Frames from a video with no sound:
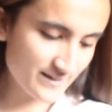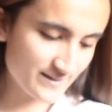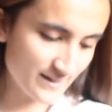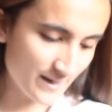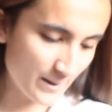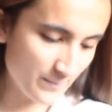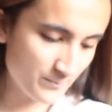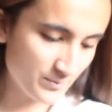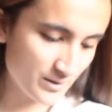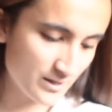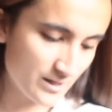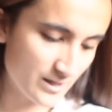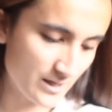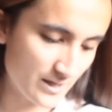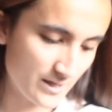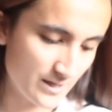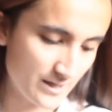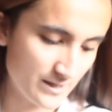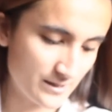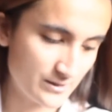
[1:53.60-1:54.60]
up
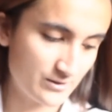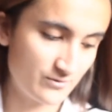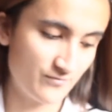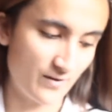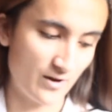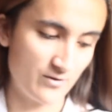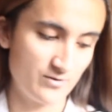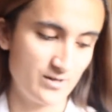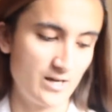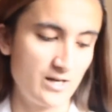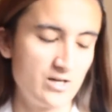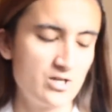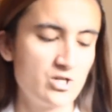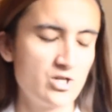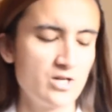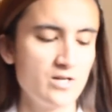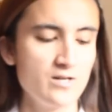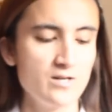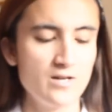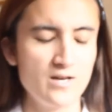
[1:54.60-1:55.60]
is
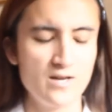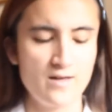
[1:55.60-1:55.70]
foundation.